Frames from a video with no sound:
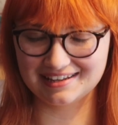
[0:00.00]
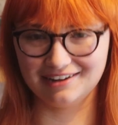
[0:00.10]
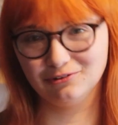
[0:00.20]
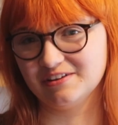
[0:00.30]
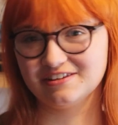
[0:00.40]

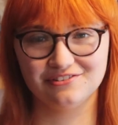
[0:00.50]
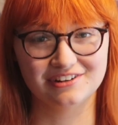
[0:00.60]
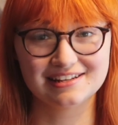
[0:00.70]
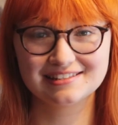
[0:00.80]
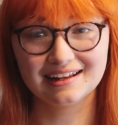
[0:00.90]
and also
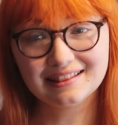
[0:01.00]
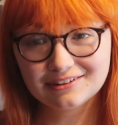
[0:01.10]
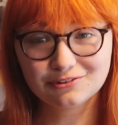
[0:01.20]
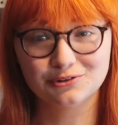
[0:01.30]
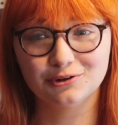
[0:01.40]
just a
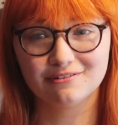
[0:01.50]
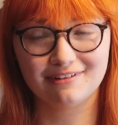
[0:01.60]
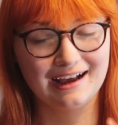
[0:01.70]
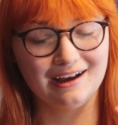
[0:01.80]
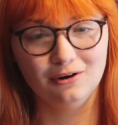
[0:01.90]
little tour of
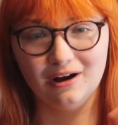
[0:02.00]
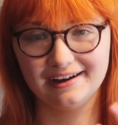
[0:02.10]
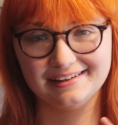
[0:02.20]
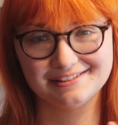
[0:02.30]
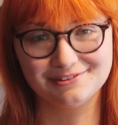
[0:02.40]
how
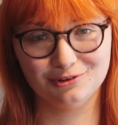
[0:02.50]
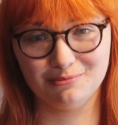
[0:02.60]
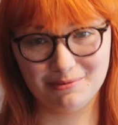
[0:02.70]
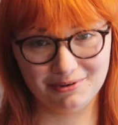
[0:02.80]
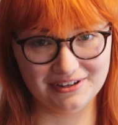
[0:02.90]
I store
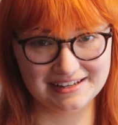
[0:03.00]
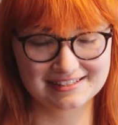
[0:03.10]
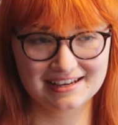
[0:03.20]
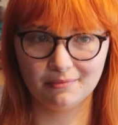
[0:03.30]
my books.